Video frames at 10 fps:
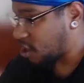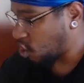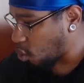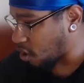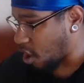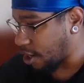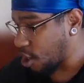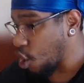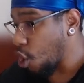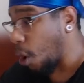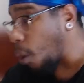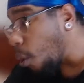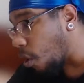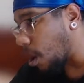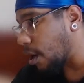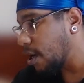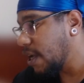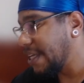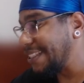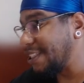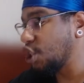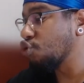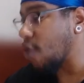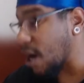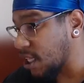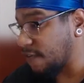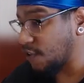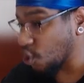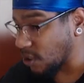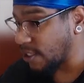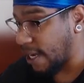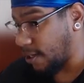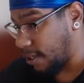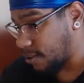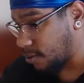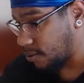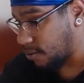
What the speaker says: sword art or the destructive sword techniques.